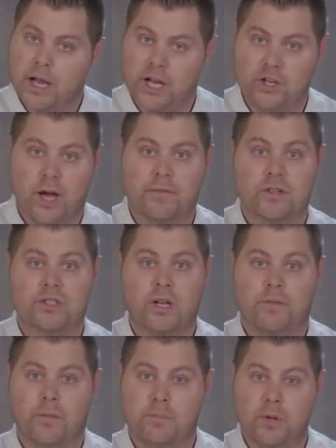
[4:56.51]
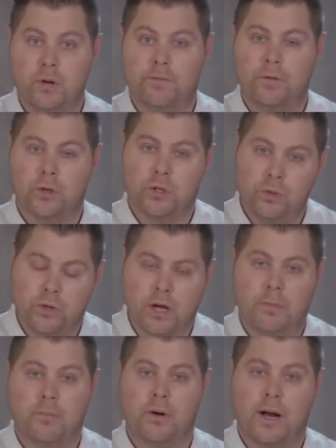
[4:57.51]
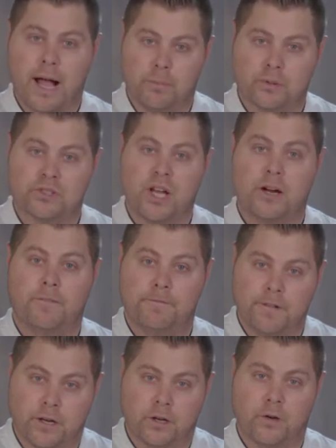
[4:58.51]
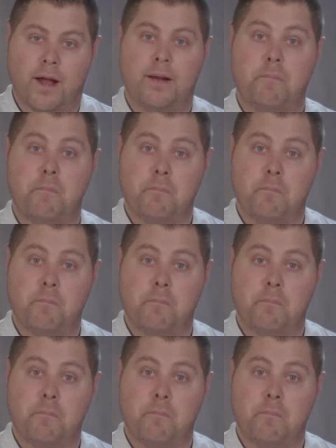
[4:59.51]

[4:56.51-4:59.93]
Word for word: and you have yourself a beautiful cucumber apple cider vinaigrette